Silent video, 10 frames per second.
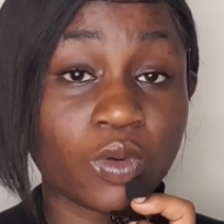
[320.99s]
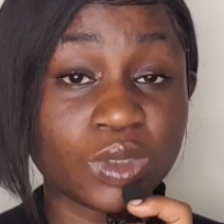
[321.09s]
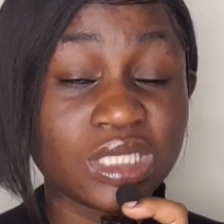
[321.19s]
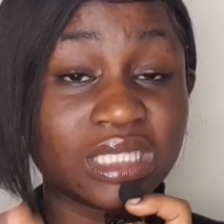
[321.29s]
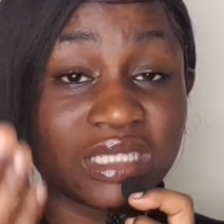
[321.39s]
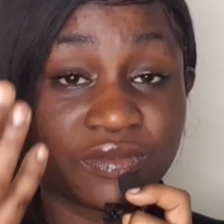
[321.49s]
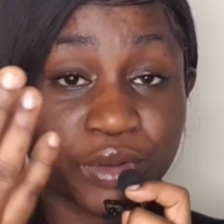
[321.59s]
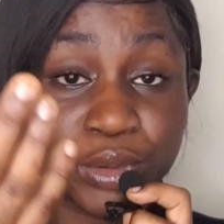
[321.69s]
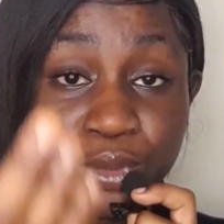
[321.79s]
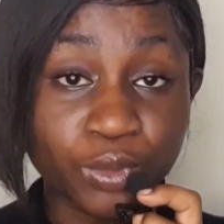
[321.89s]
oh, this is a
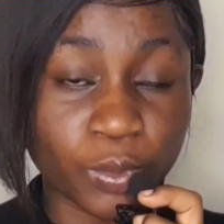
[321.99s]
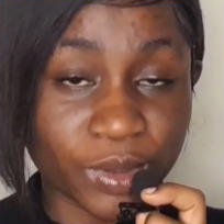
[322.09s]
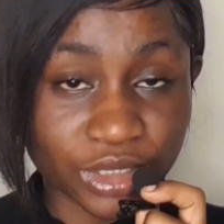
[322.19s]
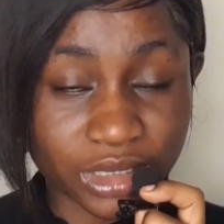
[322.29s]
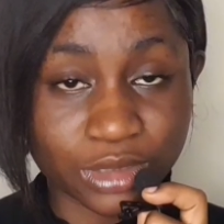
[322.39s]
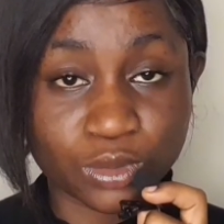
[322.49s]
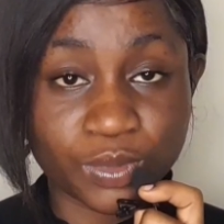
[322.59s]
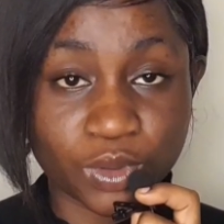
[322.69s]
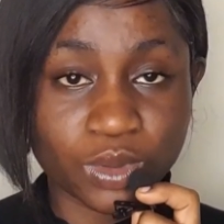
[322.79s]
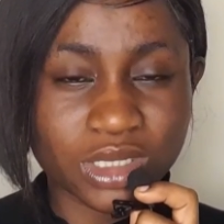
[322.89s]
very cool person to
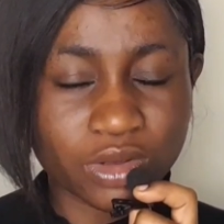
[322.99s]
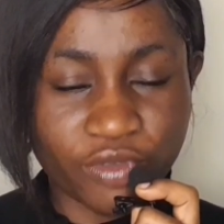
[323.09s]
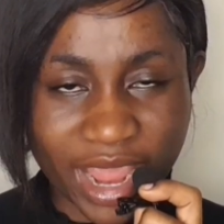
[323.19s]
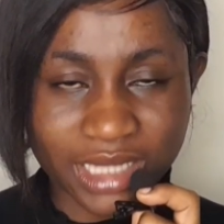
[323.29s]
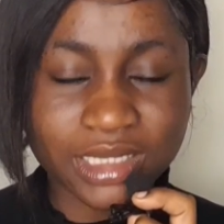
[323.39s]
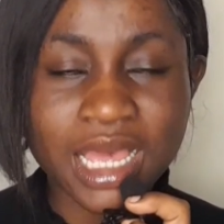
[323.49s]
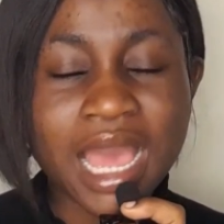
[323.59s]
be with, right?